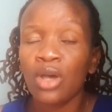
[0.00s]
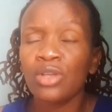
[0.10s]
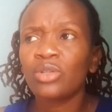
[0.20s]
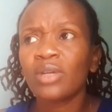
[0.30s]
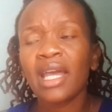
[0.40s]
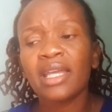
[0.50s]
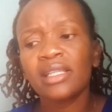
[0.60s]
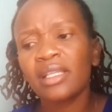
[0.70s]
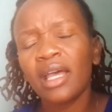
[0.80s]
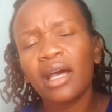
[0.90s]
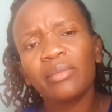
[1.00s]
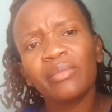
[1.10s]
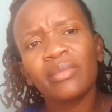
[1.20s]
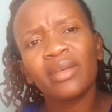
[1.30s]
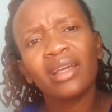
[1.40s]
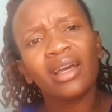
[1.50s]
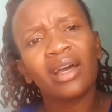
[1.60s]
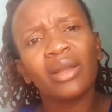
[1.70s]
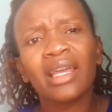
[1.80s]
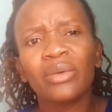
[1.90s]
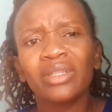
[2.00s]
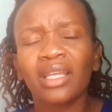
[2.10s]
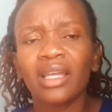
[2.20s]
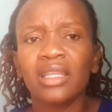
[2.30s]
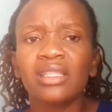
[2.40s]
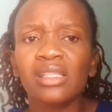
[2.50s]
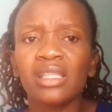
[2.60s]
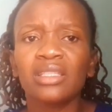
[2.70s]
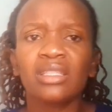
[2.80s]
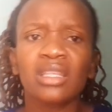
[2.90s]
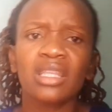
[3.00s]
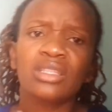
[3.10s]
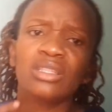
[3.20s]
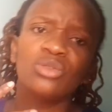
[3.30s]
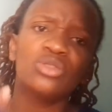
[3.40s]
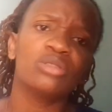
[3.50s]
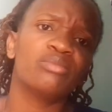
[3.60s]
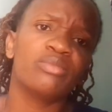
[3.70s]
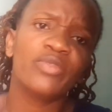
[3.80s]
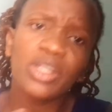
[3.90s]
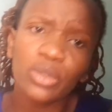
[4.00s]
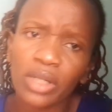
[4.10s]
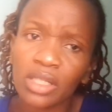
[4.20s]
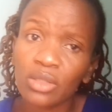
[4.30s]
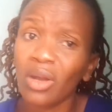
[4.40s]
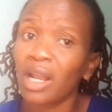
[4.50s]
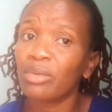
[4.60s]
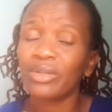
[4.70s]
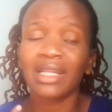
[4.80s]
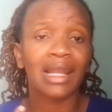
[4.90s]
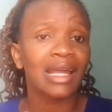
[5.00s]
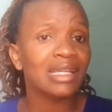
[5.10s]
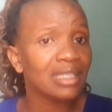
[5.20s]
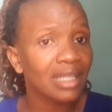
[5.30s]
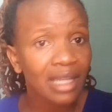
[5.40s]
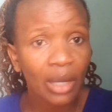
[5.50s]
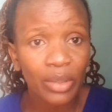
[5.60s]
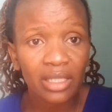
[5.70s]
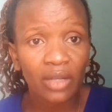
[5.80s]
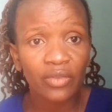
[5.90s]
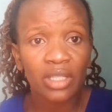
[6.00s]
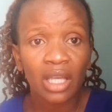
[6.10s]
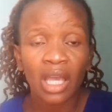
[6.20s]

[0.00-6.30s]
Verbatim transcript: so guys um, like we say this this this youtube video is all about enlightening ourselves